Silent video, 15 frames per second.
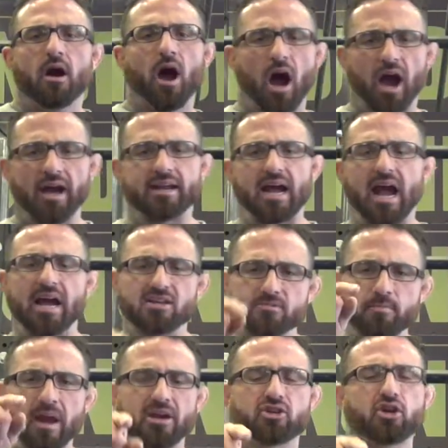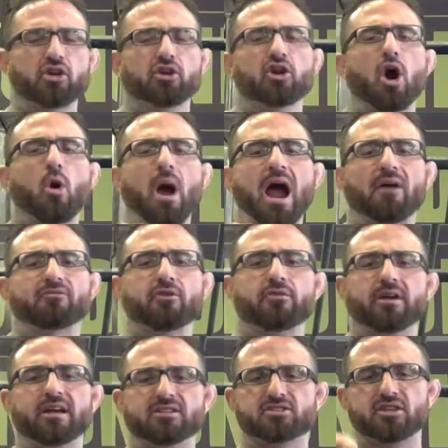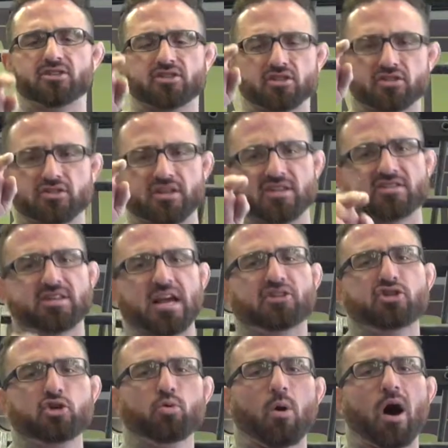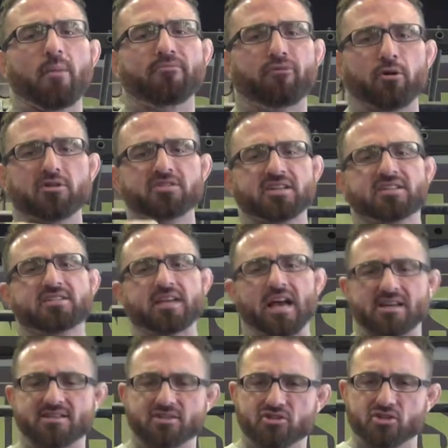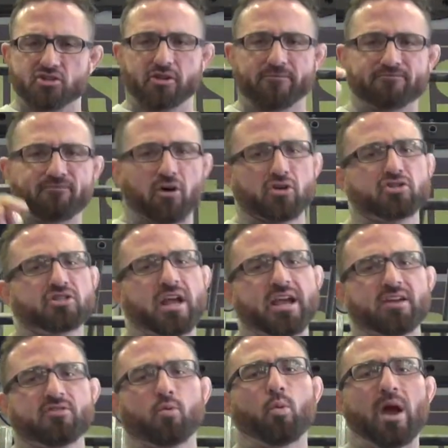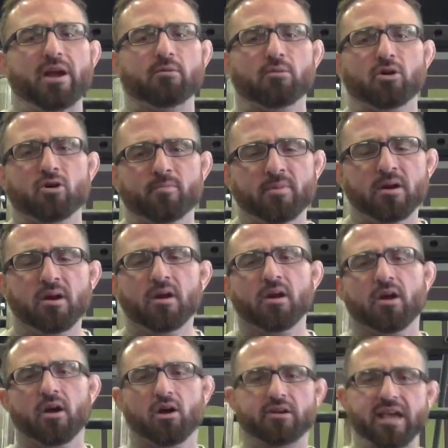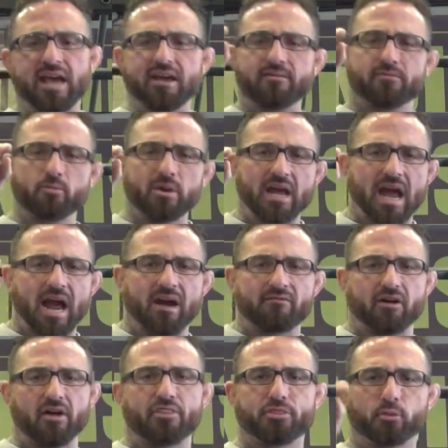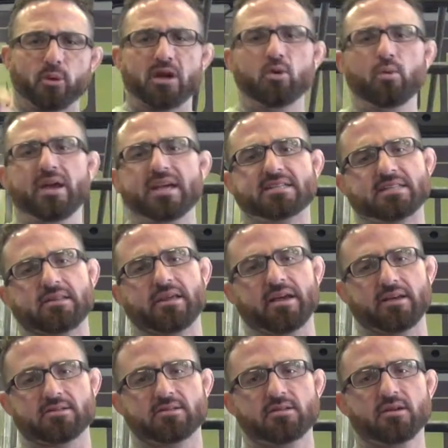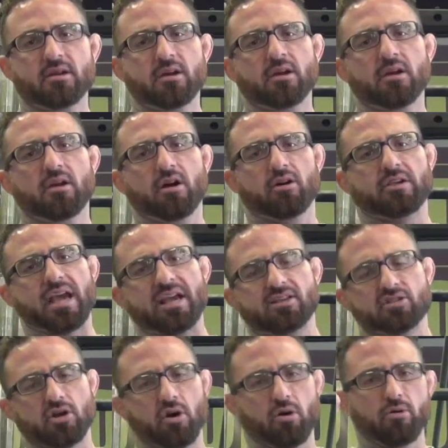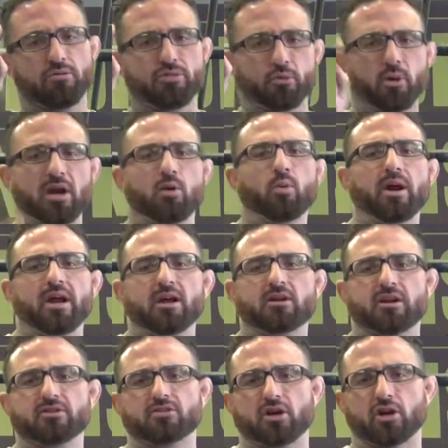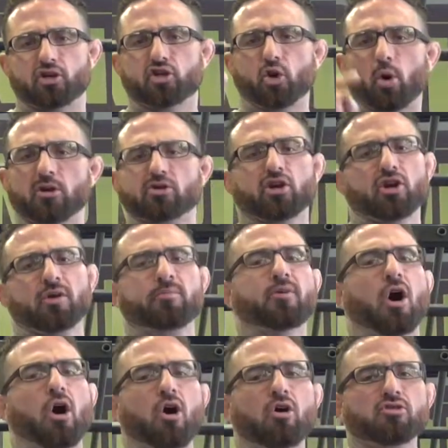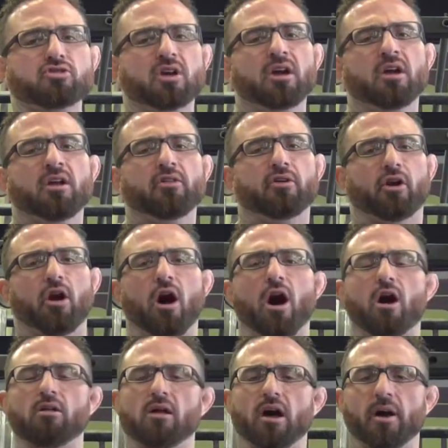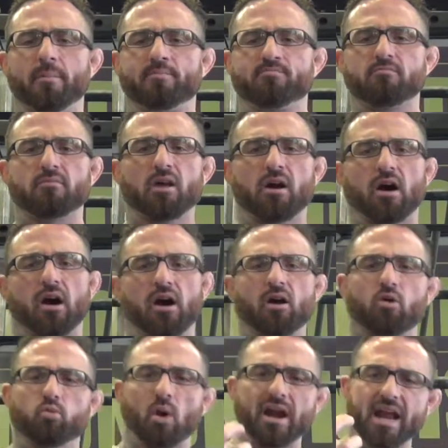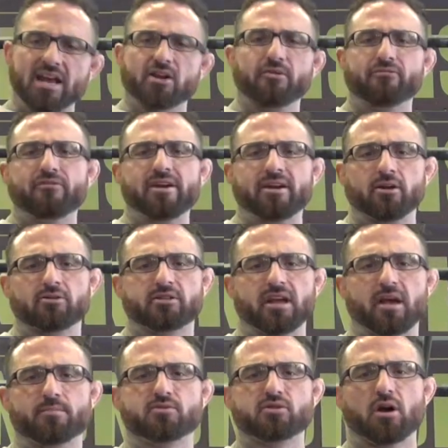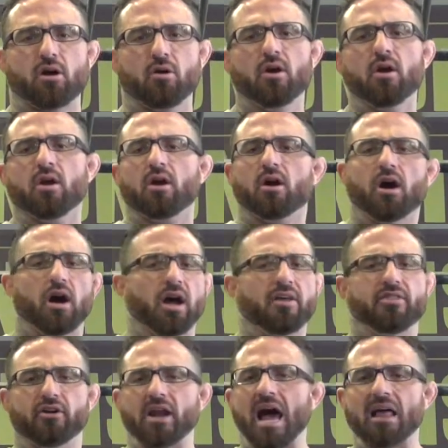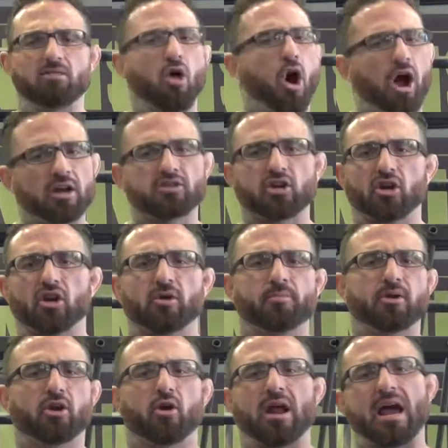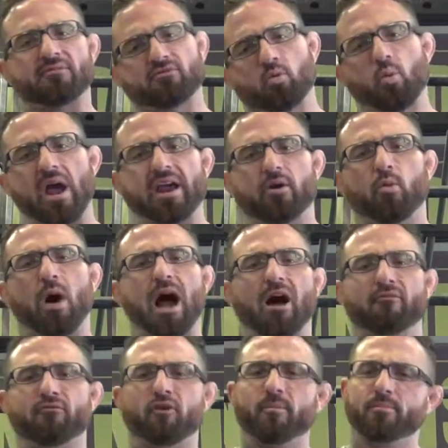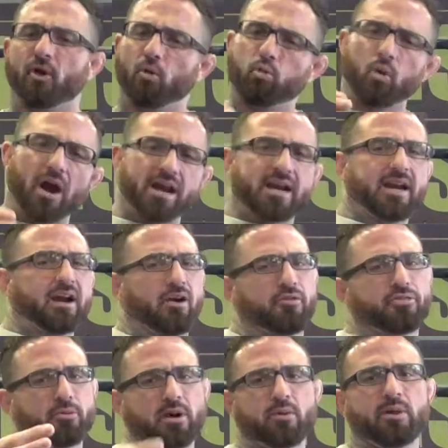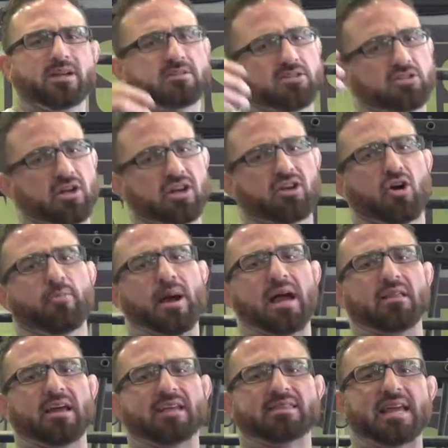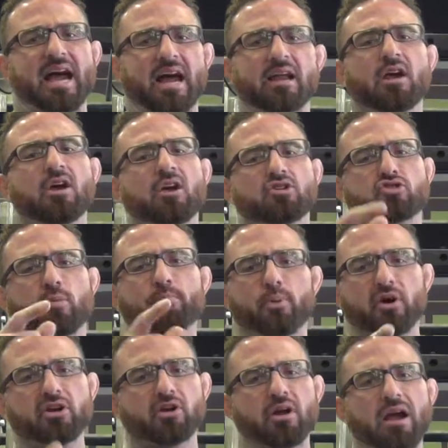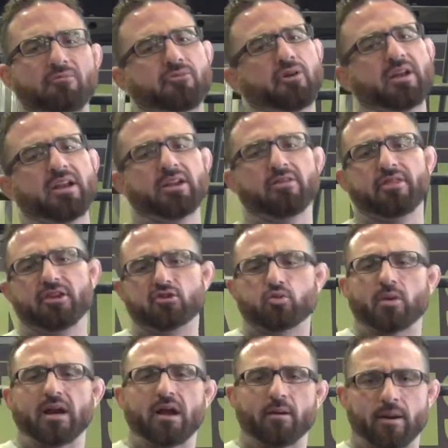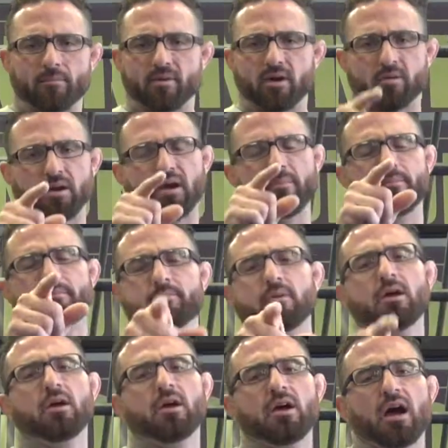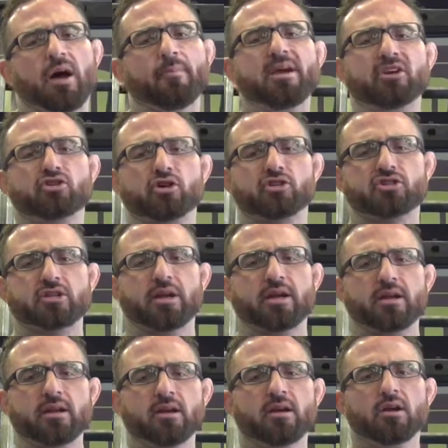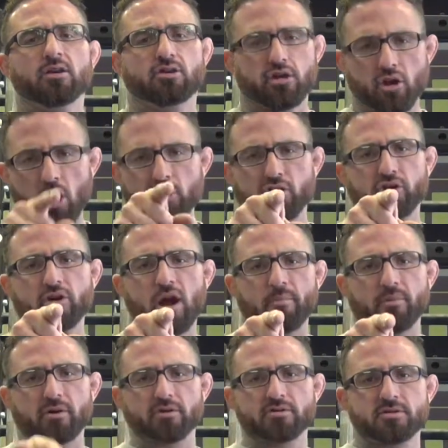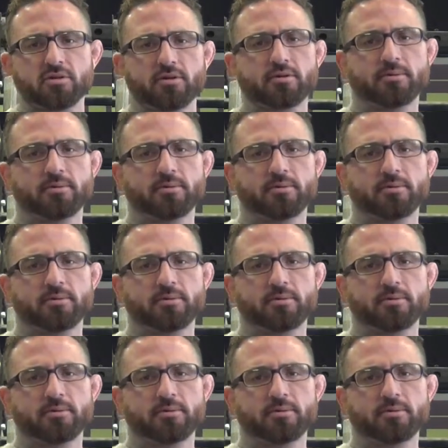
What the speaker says: All right, guys, make sure you go after this. This sets you up for success. This is your first day in the weight room. Okay, we have 3 weeks of this. Okay, so 3 weeks is short-term goals. They're all right at your fingertips. So they're not long-term. You don't have to wait a while for them. They're right here. 3 weeks is going to go by like that. So put your effort into this one. I'm interested to know your numbers.